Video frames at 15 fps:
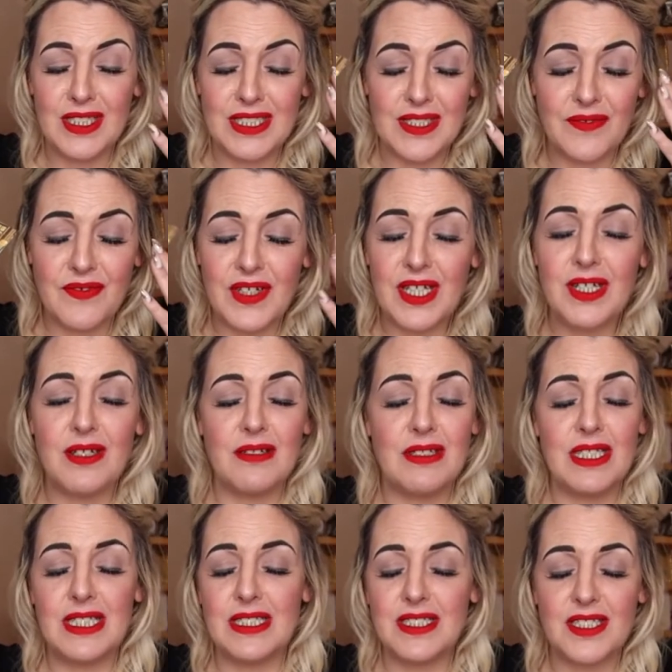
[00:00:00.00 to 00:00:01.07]
a fear.
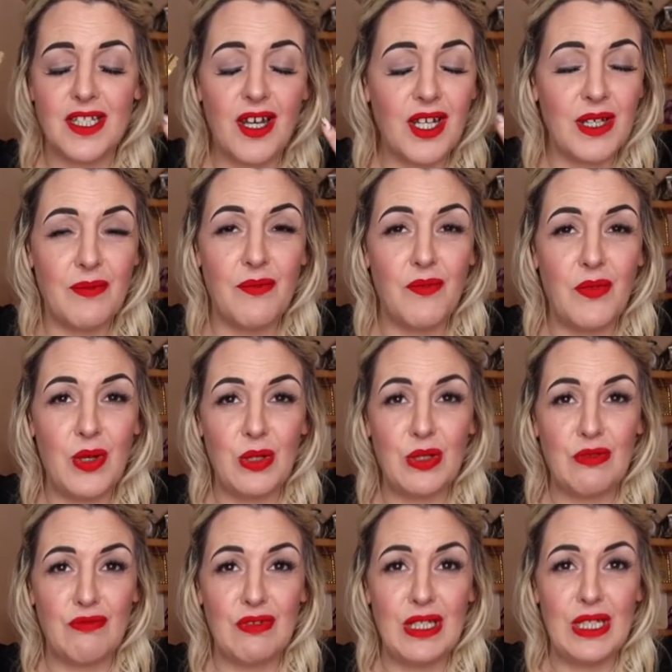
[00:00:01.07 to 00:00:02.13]
It's not even
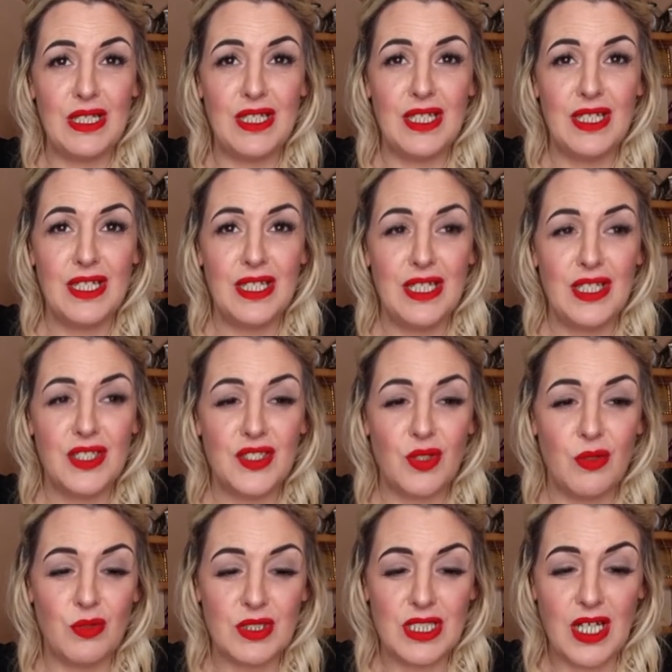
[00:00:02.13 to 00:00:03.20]
fucking real.
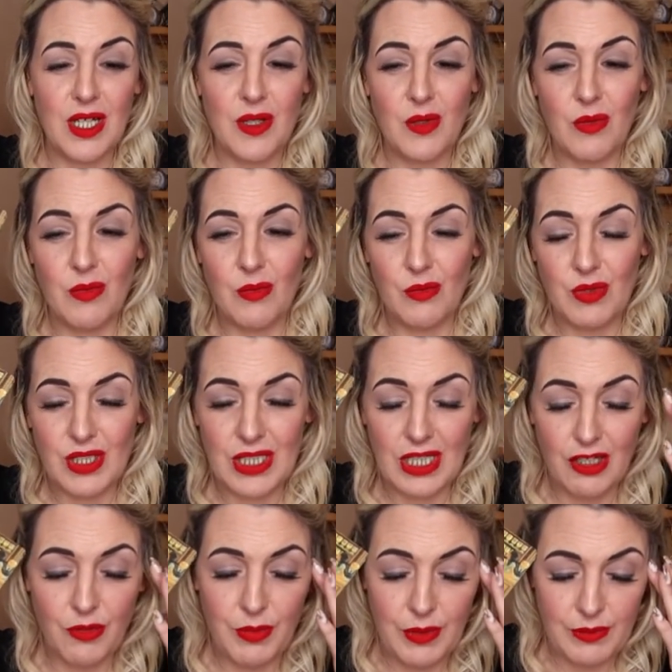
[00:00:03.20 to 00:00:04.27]
So it's like when you
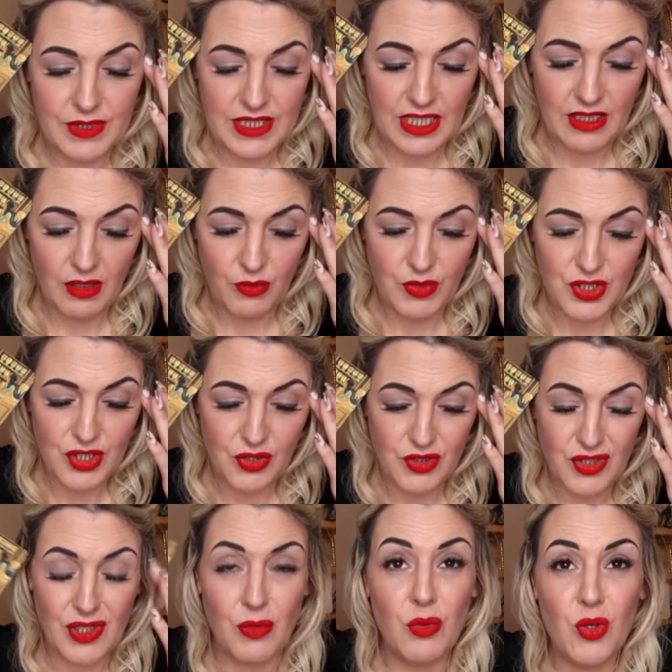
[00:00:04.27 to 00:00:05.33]
hear people saying, oh, I wish I could
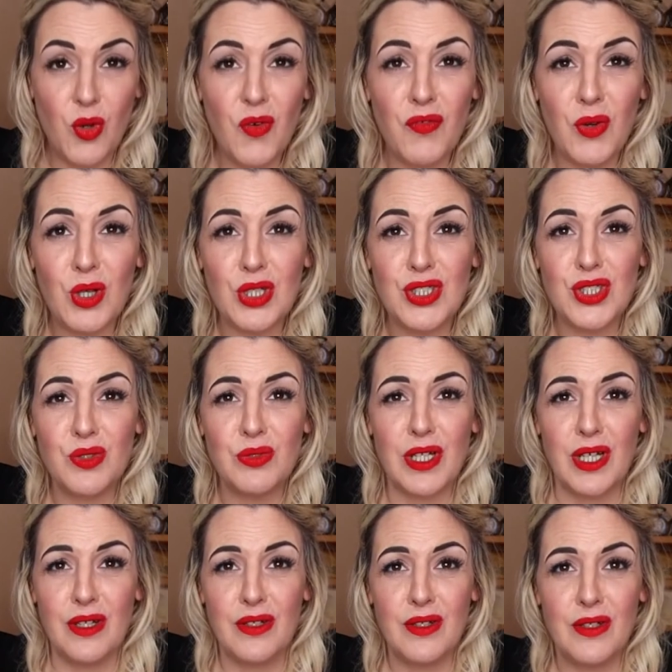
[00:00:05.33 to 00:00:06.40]
do that. Well, go fucking do
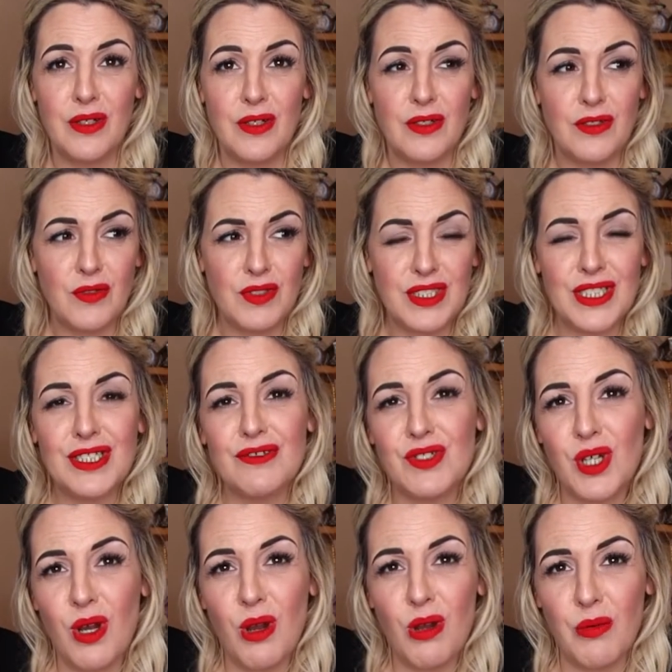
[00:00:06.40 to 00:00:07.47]
that. Don't sit there and
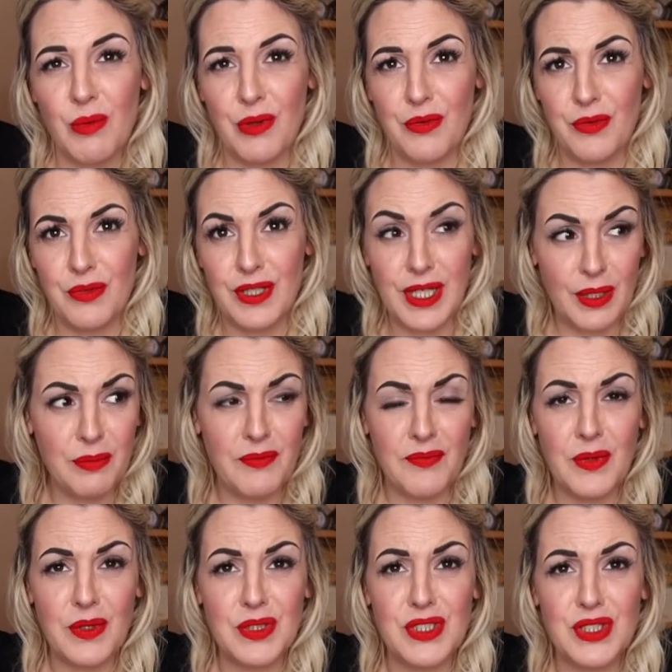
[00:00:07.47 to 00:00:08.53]
talk about it. Get up and
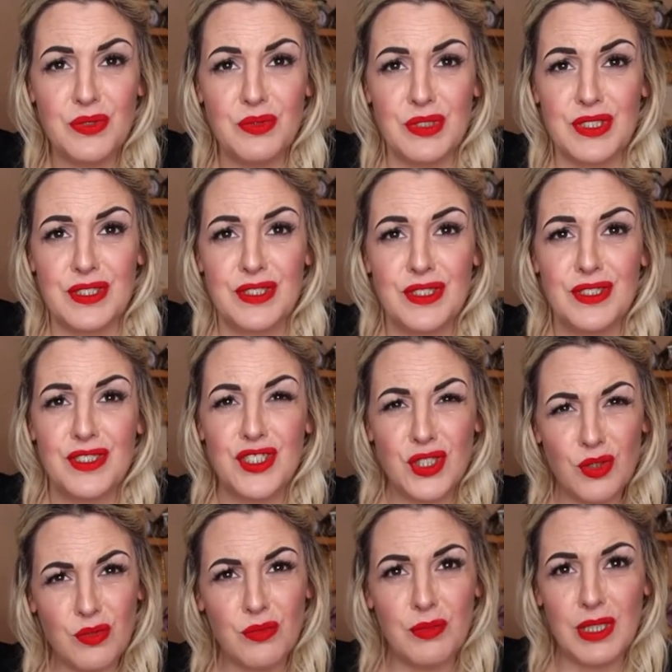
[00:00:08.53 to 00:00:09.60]
fucking do it. Do
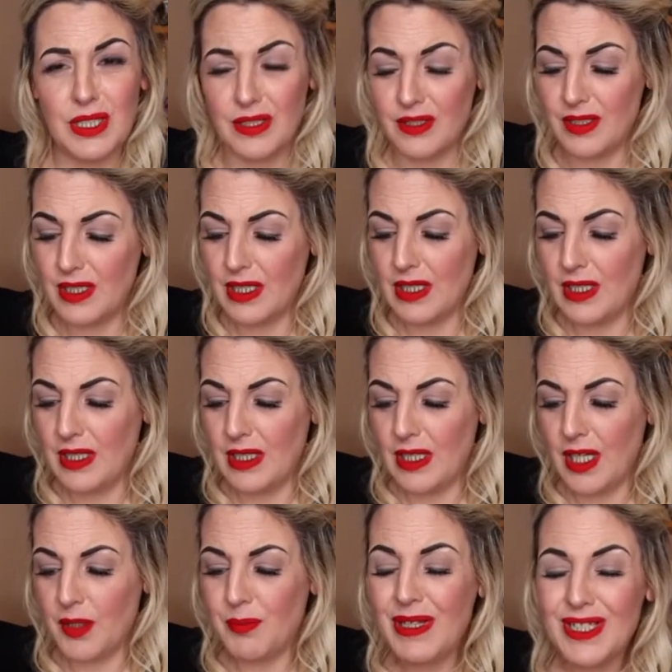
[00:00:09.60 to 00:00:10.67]
you know what I mean?
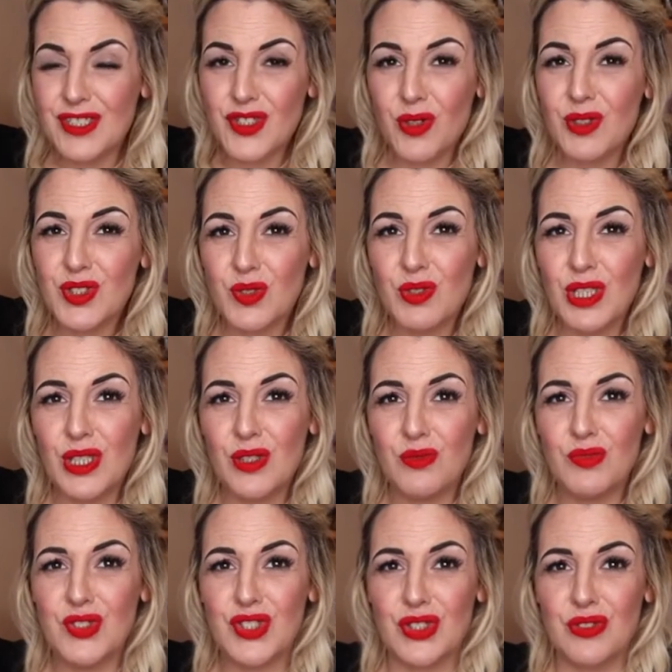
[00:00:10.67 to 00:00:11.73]
And being stuck is only an
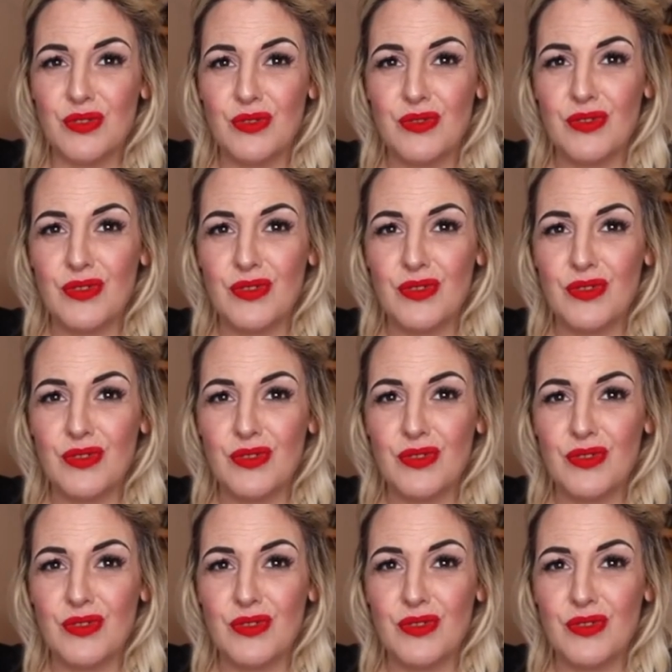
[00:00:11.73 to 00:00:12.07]
illusion.